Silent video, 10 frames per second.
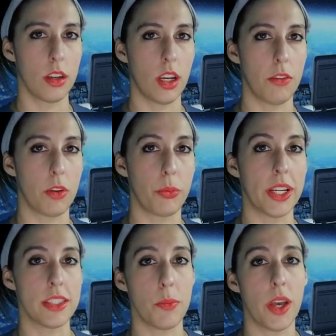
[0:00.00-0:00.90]
If we
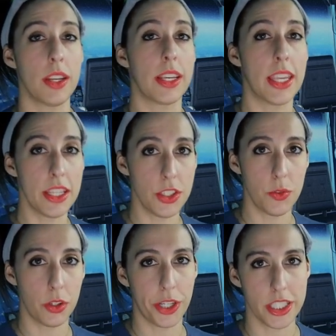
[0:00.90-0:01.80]
press the button again to
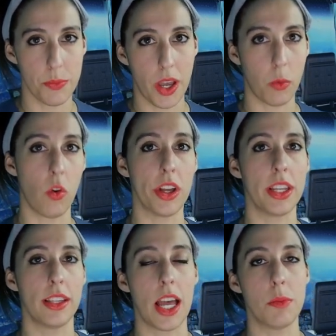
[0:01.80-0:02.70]
increase it by
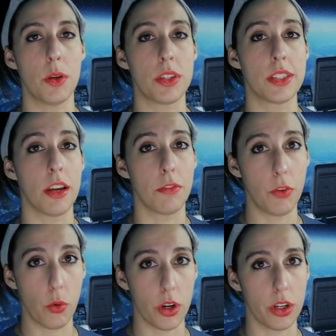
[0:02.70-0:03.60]
1, light mode is now
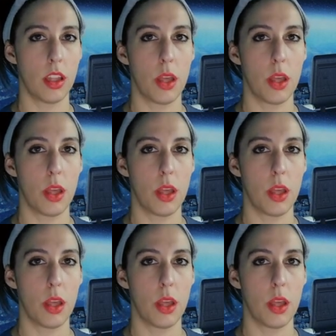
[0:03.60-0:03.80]
4.